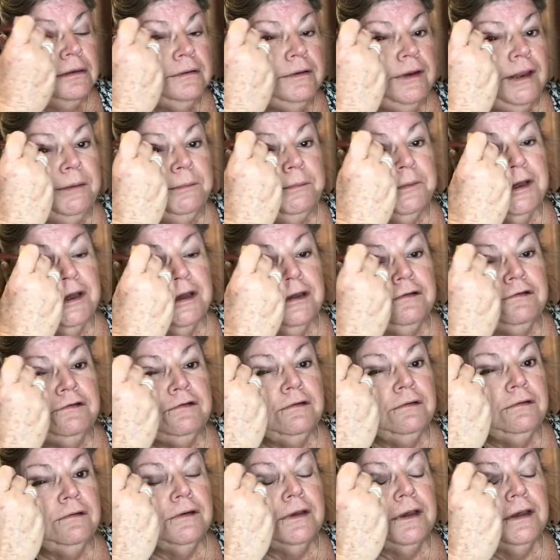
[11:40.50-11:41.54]

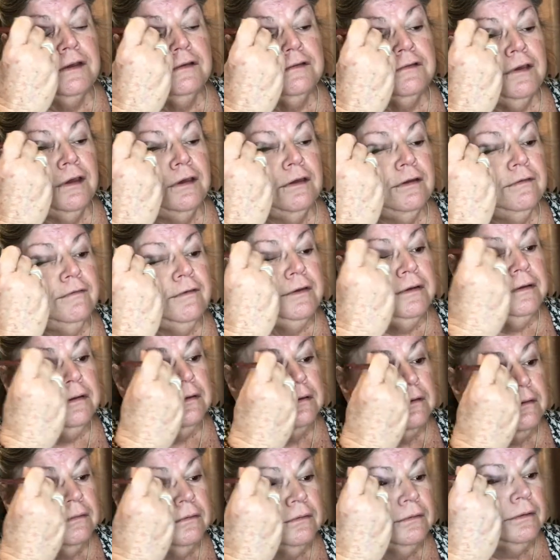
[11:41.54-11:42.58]
Temptation takes over,
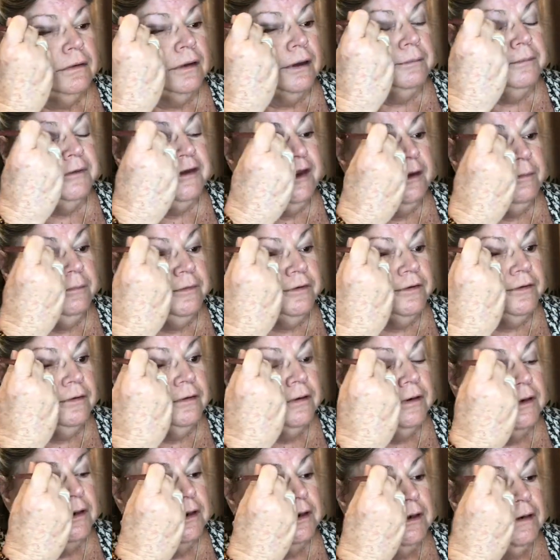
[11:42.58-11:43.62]
or I'm tempted
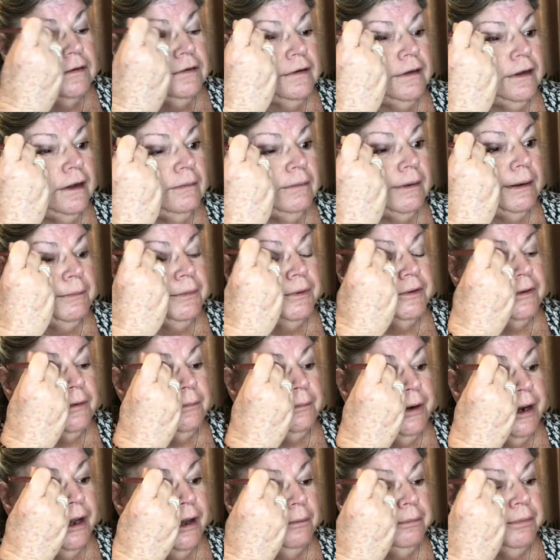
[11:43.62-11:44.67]
to go up on the
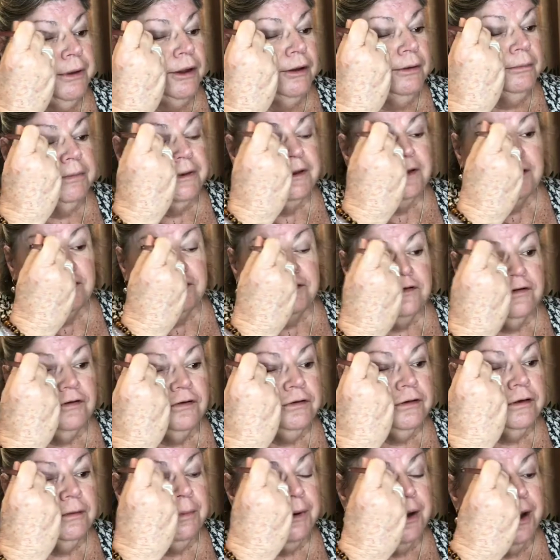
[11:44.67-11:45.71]
brow bone, but that's
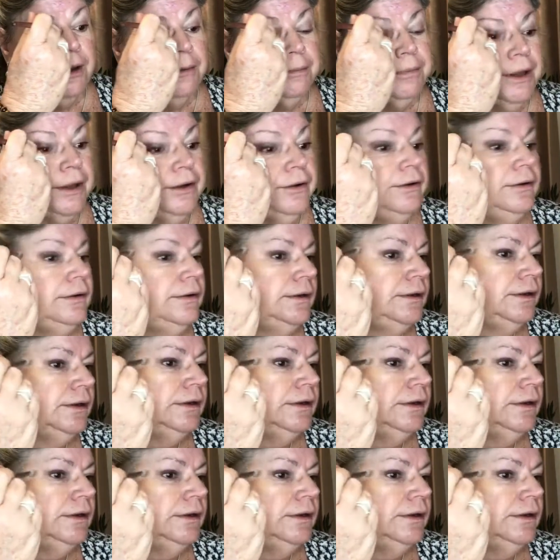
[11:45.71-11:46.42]
not the brow bone.